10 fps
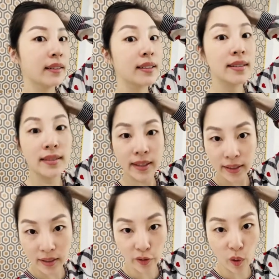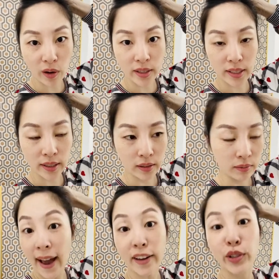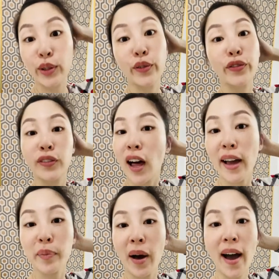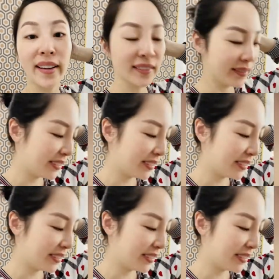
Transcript: six of quarantine, actually flying by.